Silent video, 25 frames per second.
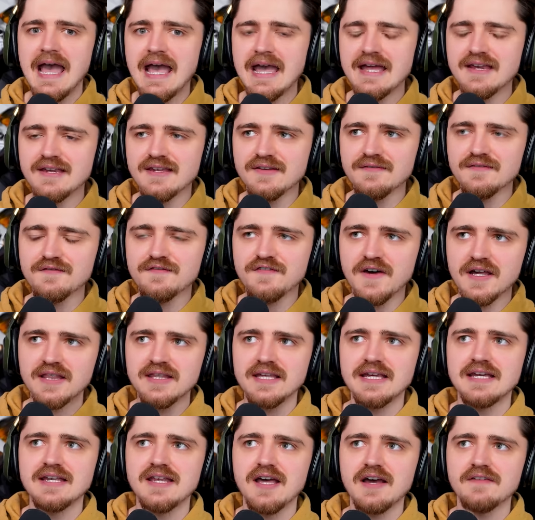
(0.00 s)
And
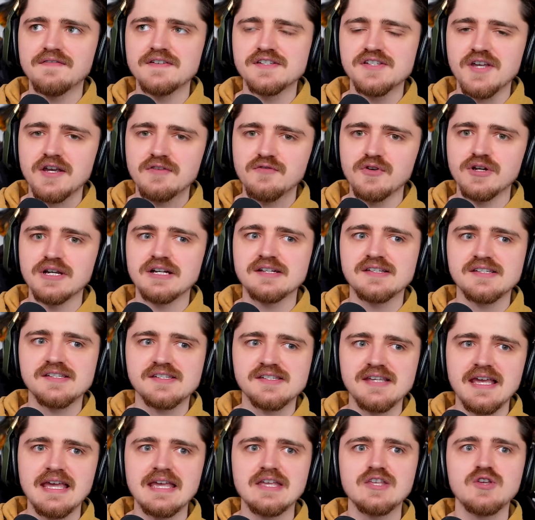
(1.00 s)
funnily enough, it's ironic to
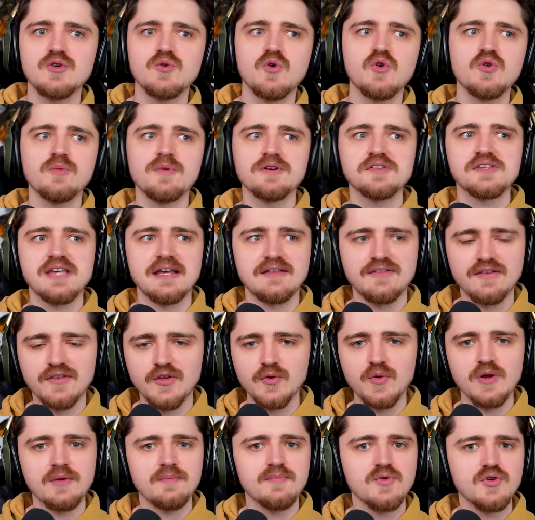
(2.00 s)
say, you almost had to
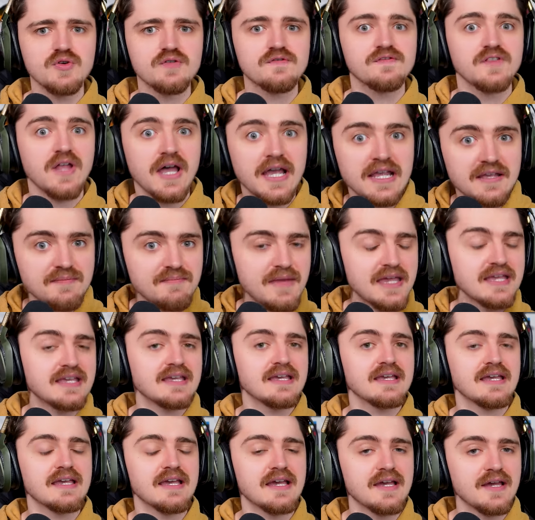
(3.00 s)
do a move like
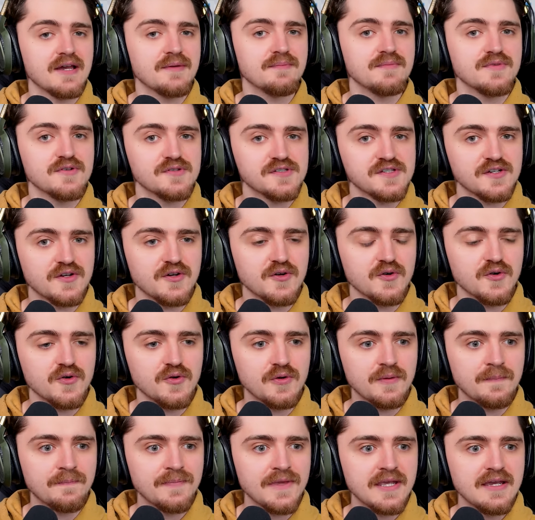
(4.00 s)
making it a
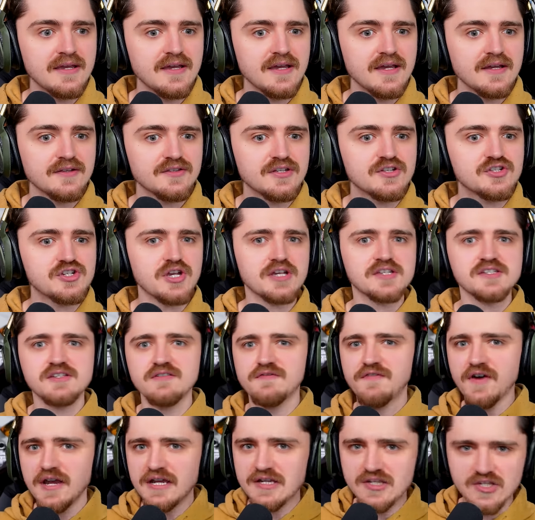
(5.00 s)
musical to
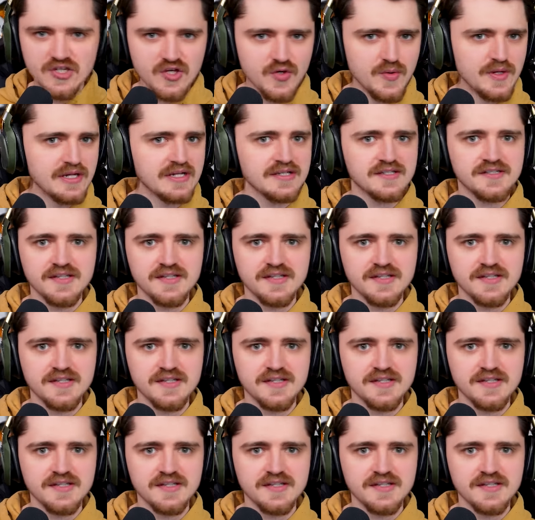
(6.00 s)
justify doing